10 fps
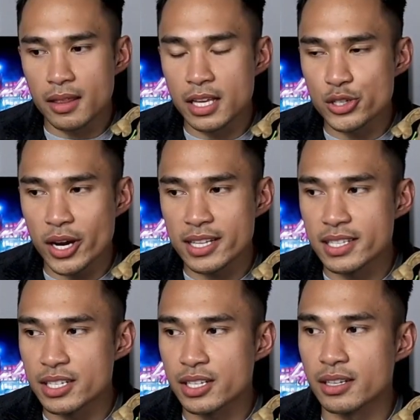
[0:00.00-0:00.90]
The
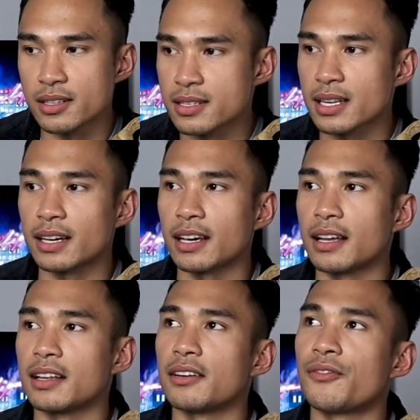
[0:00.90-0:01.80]
transitions, like,
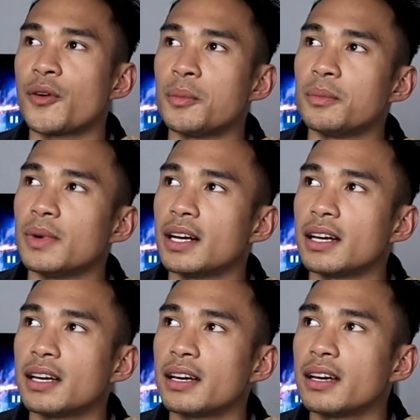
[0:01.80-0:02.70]
from,
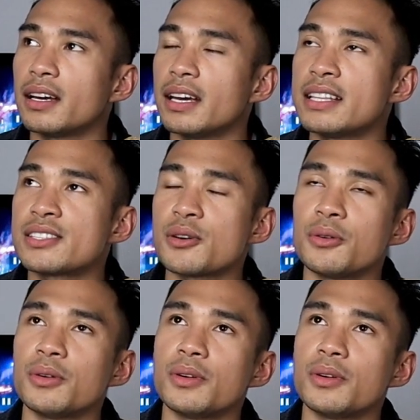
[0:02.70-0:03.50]
it's so